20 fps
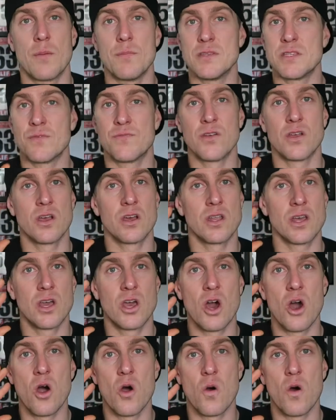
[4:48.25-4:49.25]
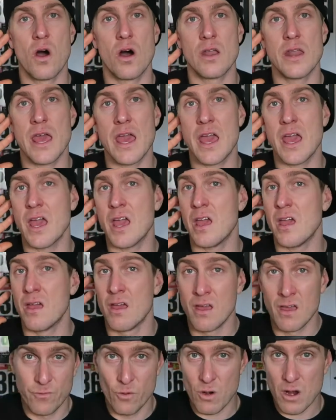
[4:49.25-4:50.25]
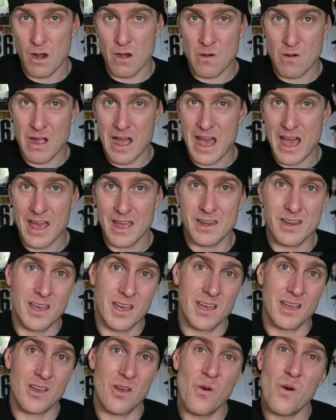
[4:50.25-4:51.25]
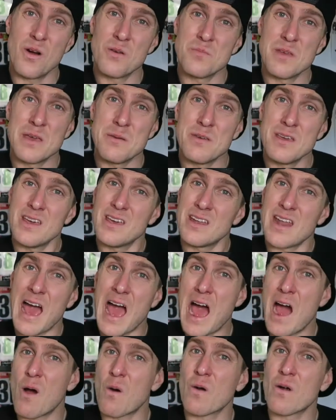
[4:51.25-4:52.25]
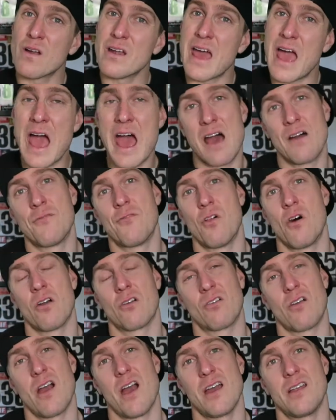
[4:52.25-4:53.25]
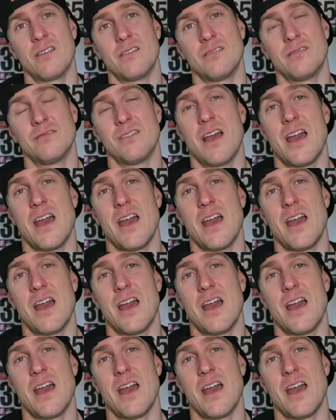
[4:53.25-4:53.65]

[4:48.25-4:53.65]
that means if you're gonna go on a 4-hour ride, go on maybe an hour and a half long ride.